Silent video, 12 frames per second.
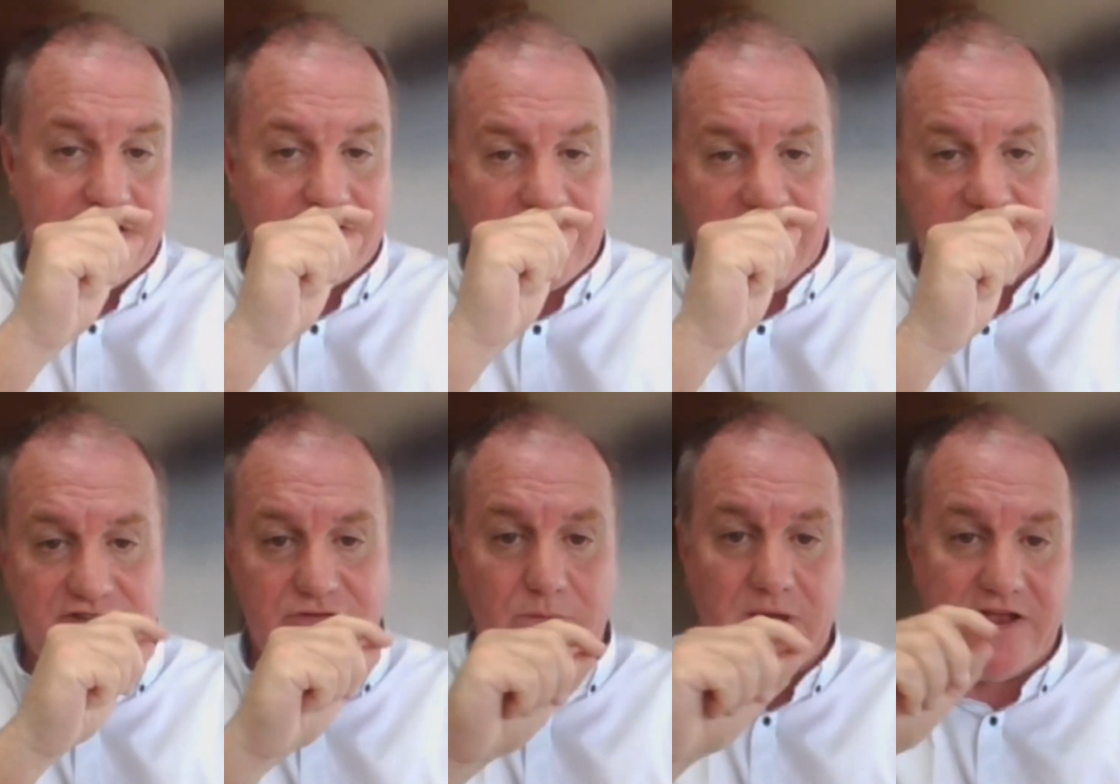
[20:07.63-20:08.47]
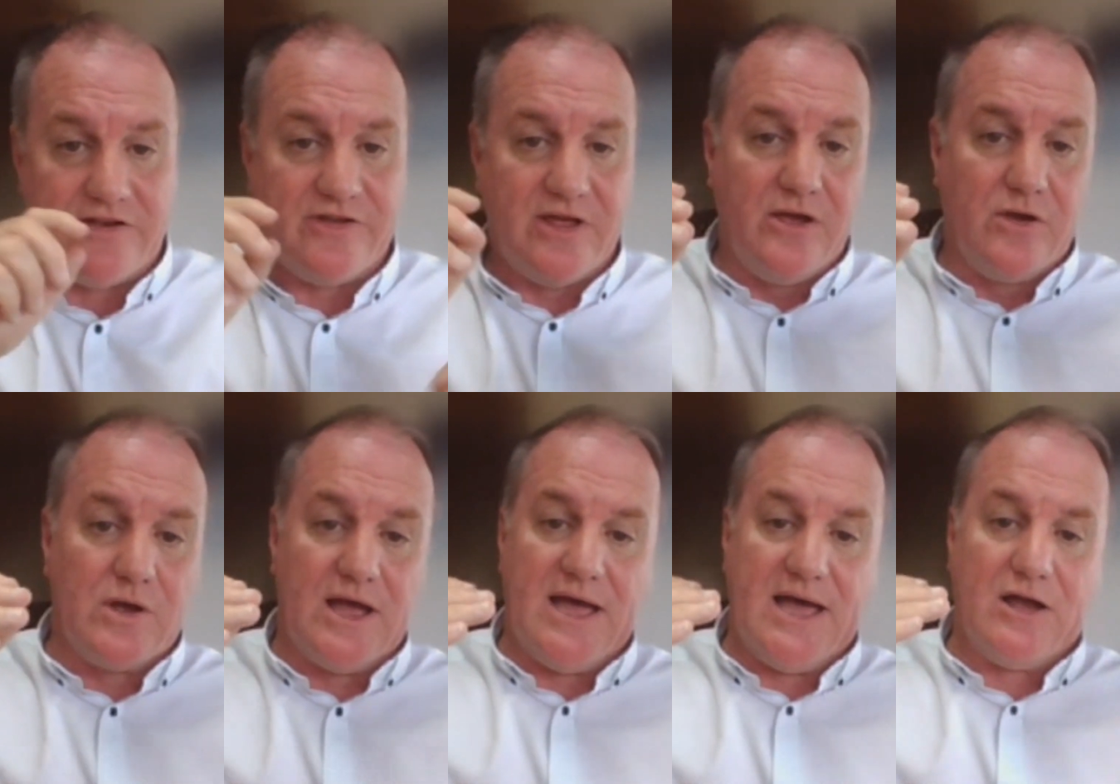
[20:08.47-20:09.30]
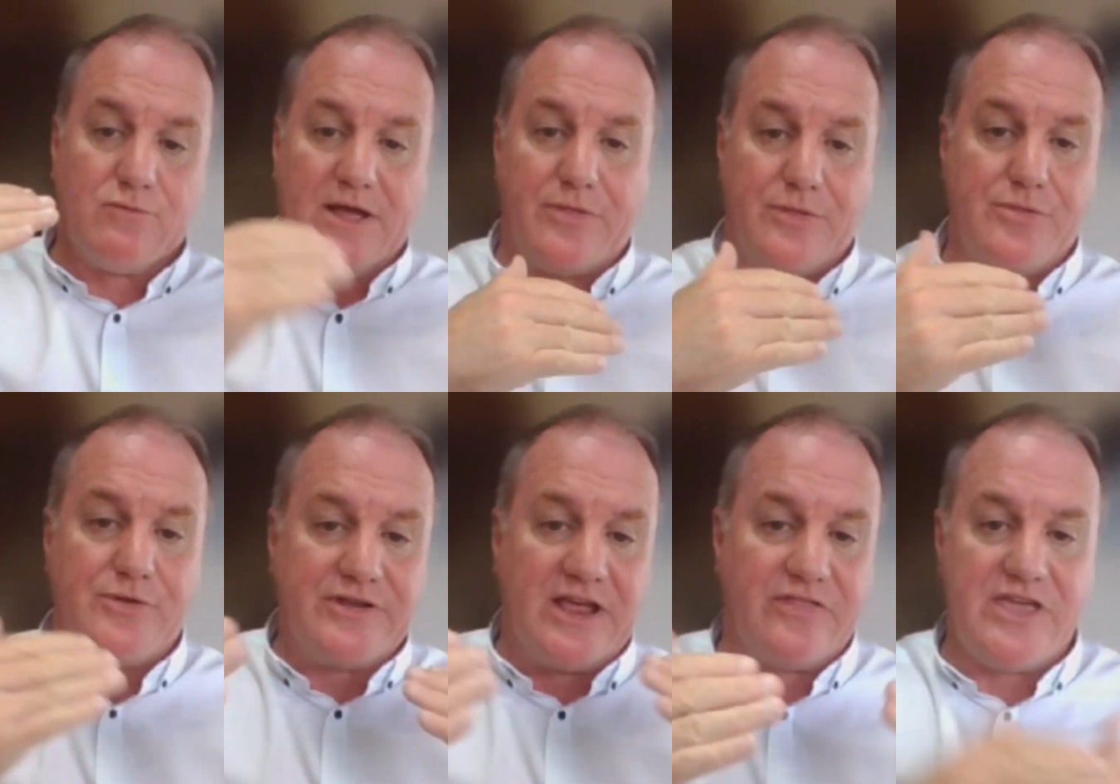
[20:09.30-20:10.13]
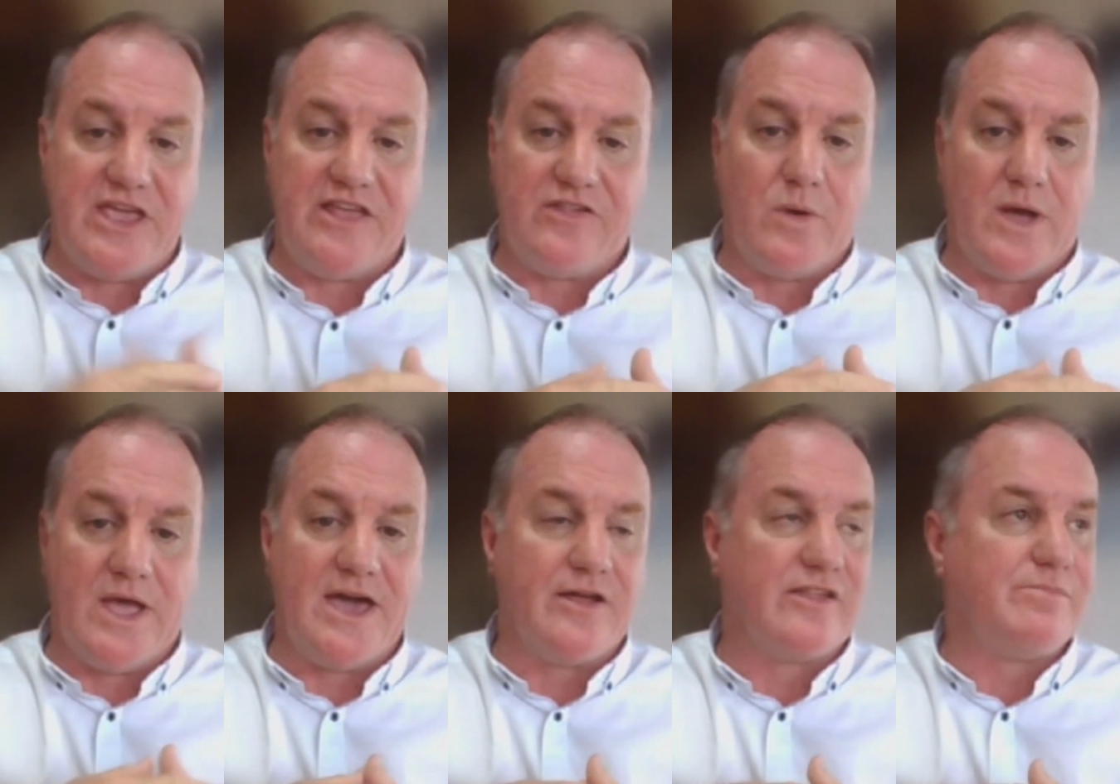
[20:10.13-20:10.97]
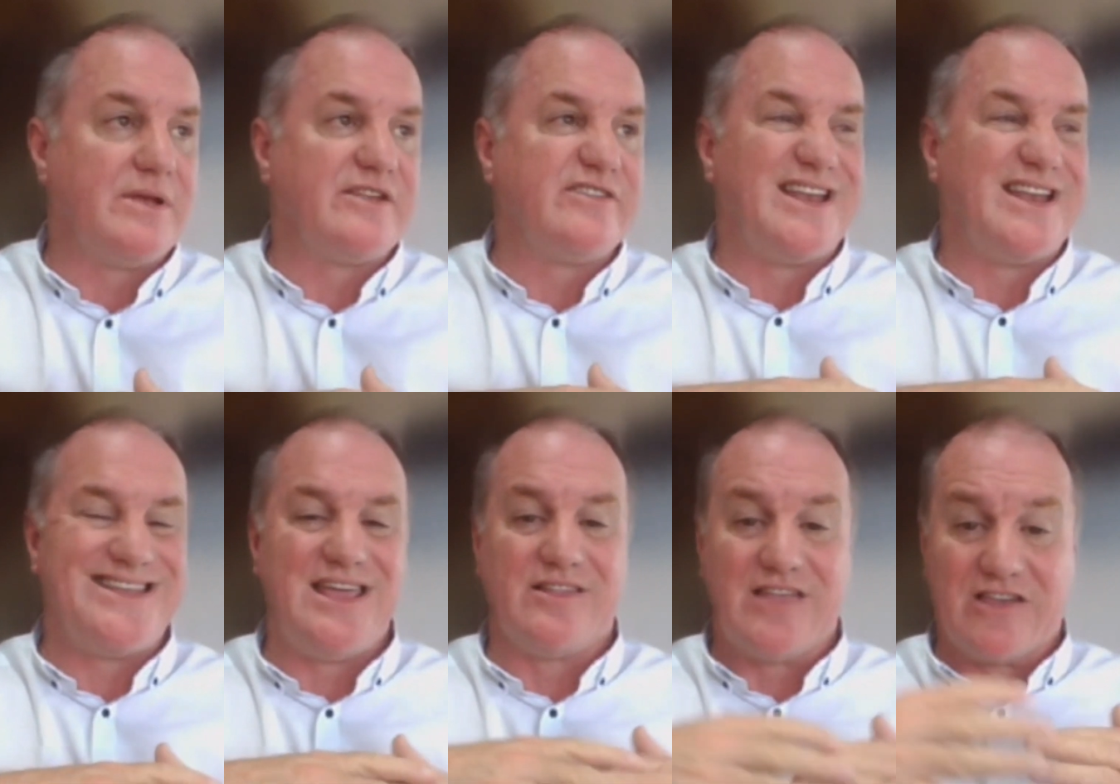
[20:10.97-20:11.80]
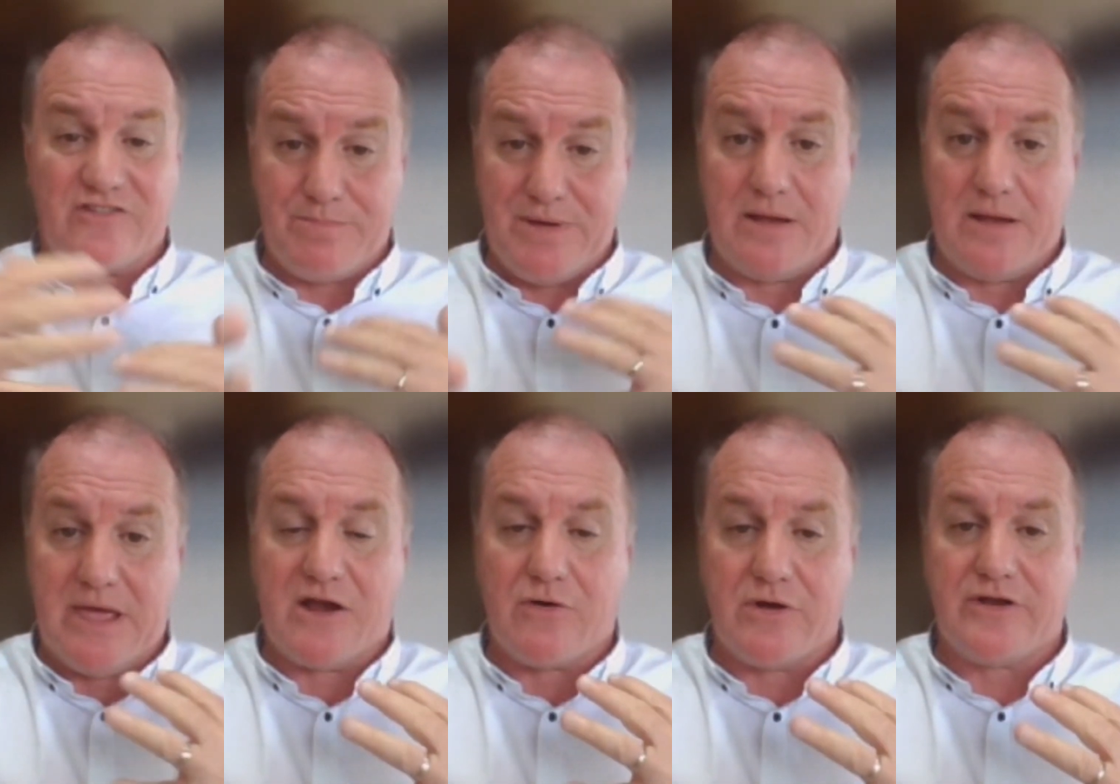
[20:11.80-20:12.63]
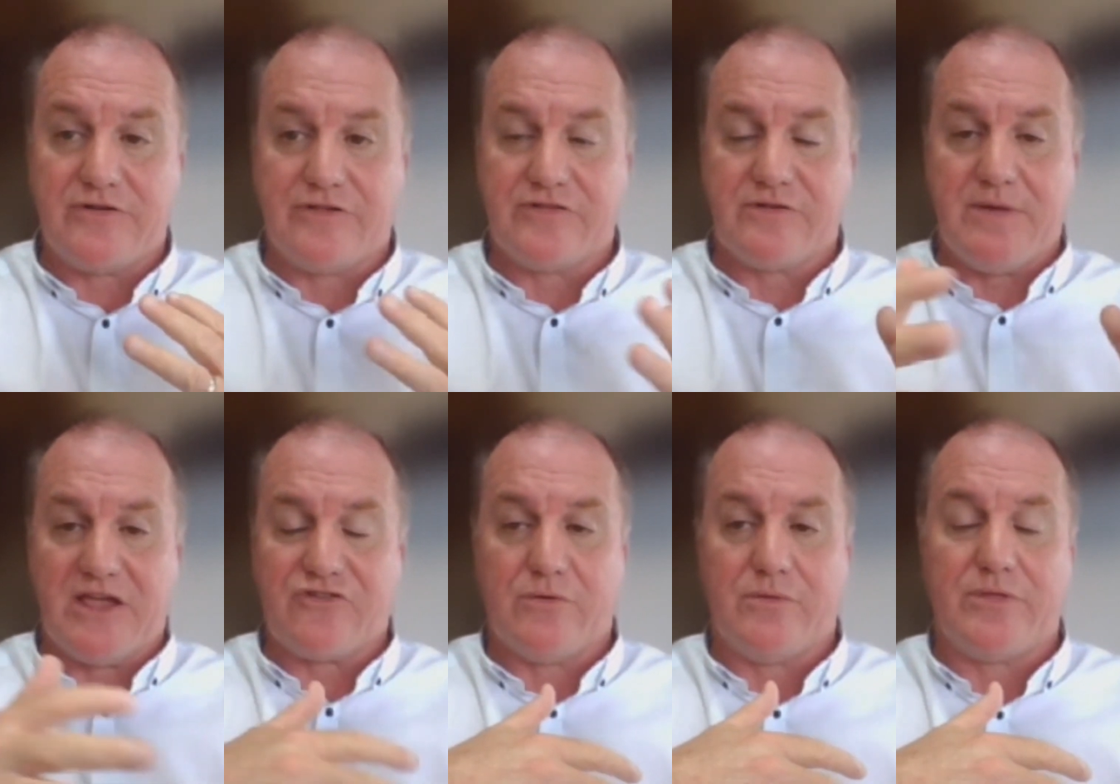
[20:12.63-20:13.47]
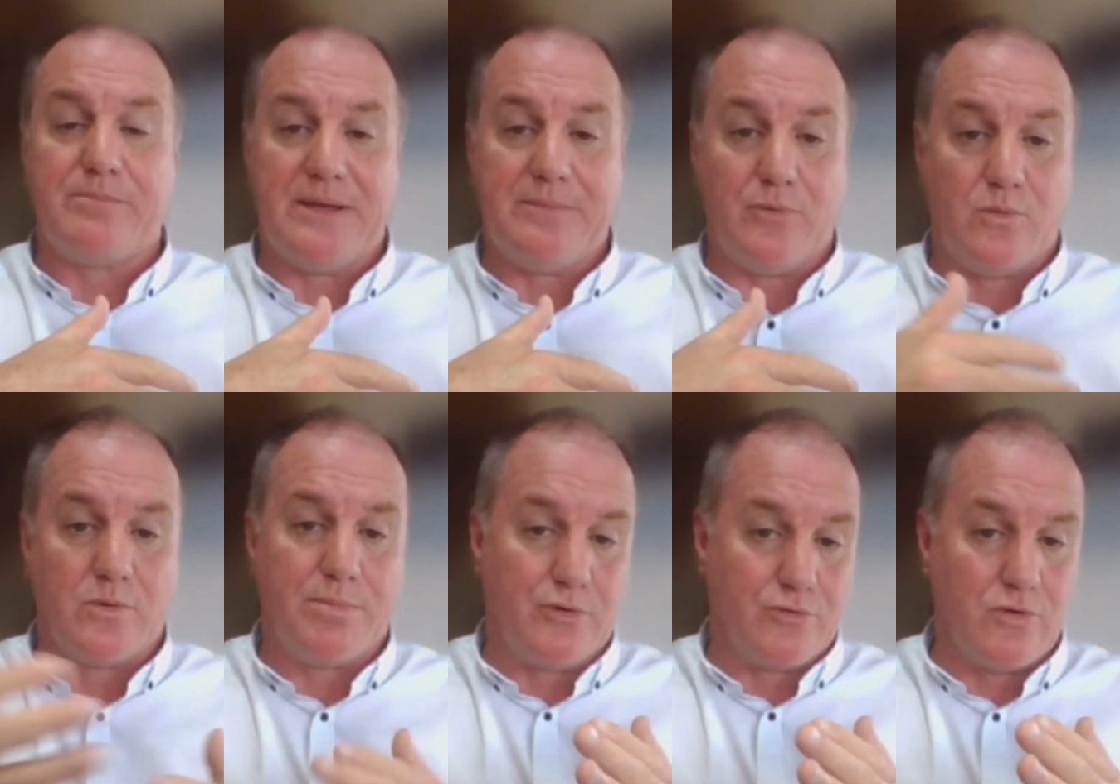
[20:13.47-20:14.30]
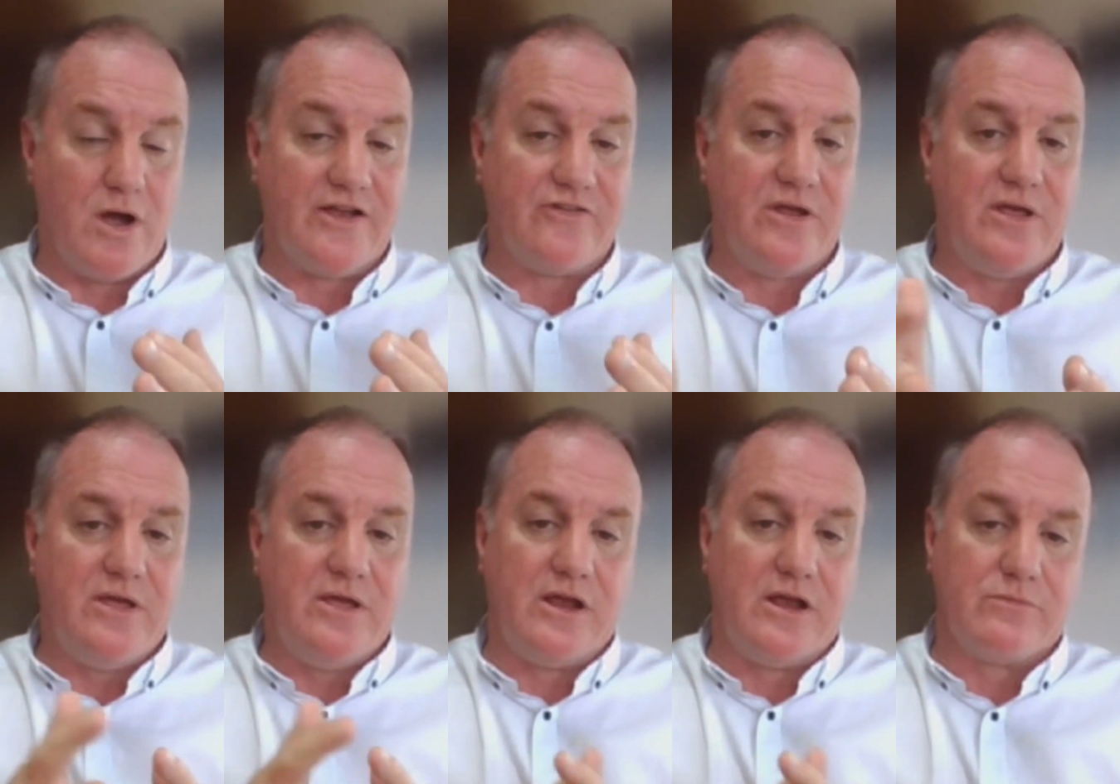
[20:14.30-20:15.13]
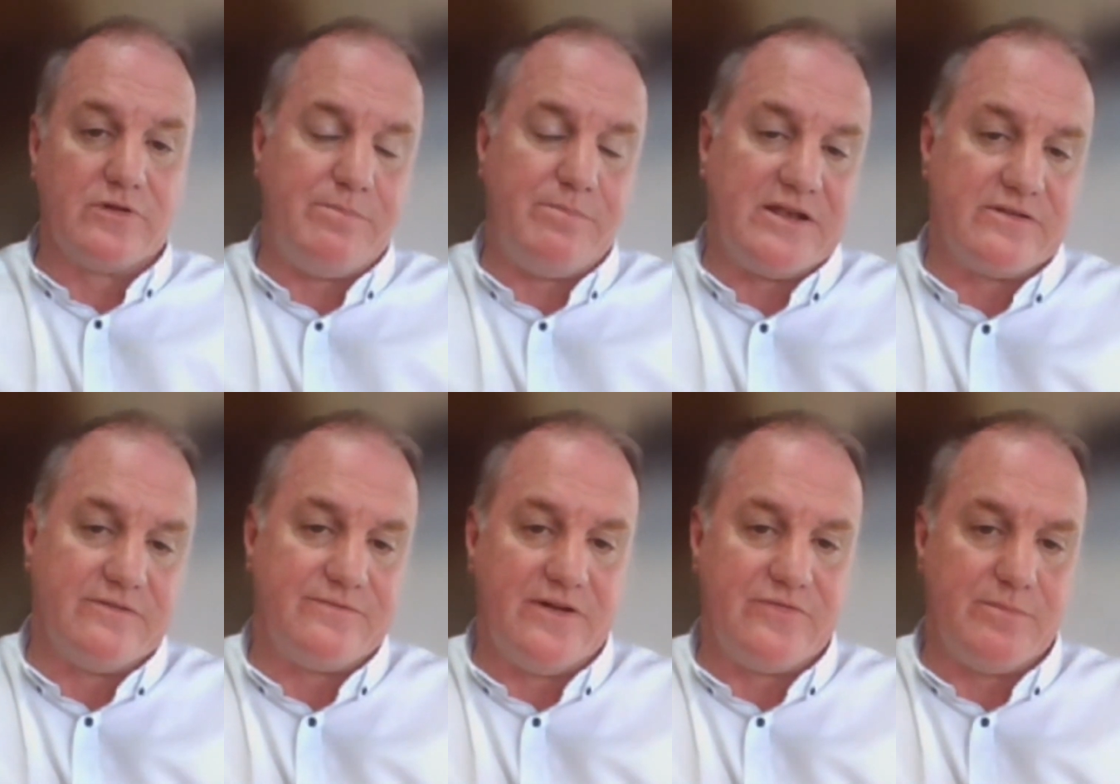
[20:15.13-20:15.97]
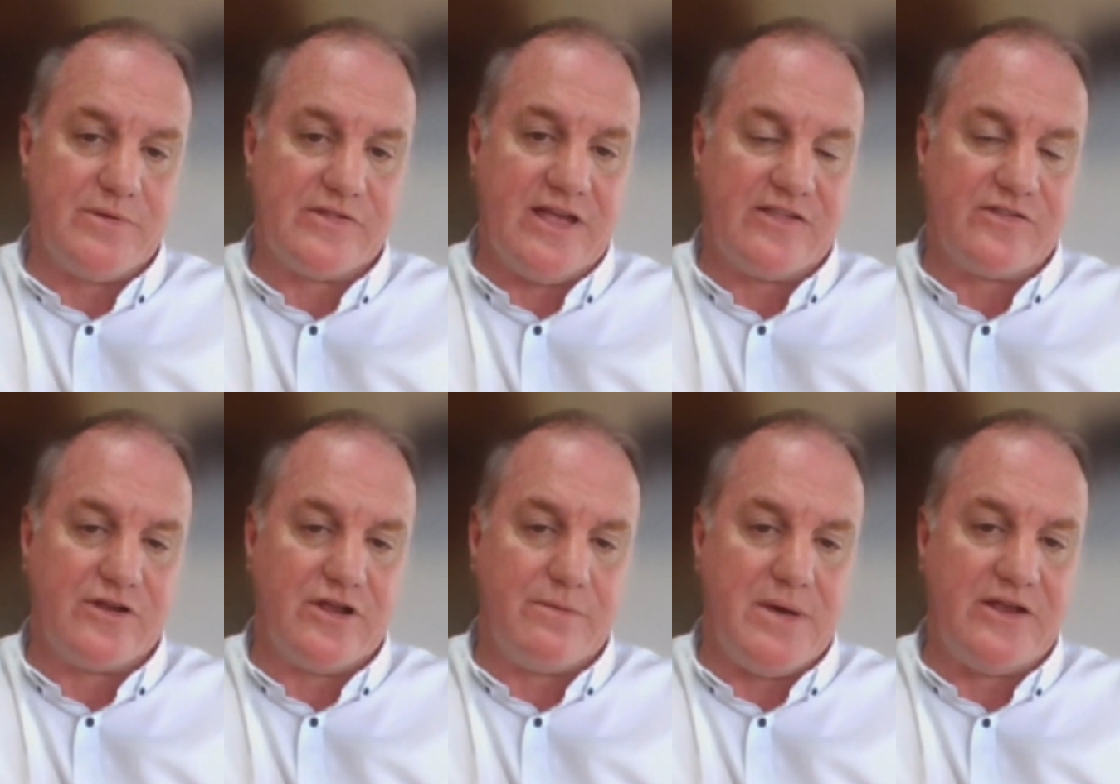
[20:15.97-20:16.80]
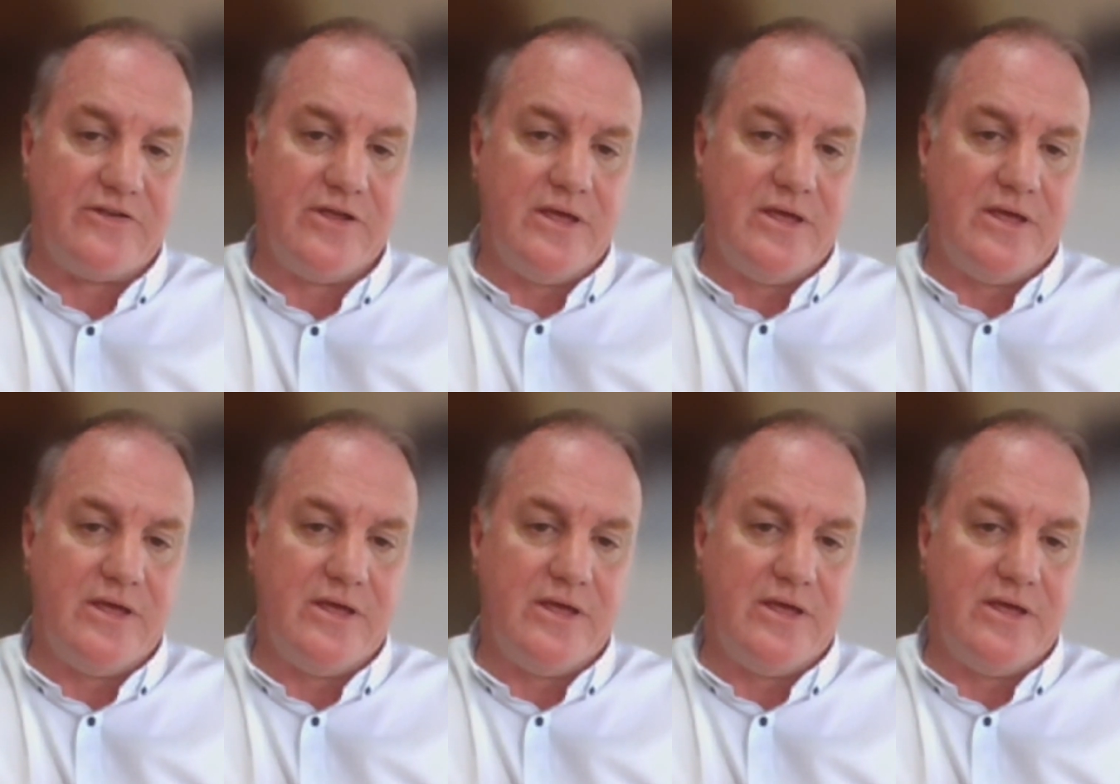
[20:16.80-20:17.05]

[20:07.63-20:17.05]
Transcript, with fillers: should hasten to add, rather than taking the easy way out, I spent 10 years actually paying back creditors to make sure that people were put right in respect of the mistakes that I'd made.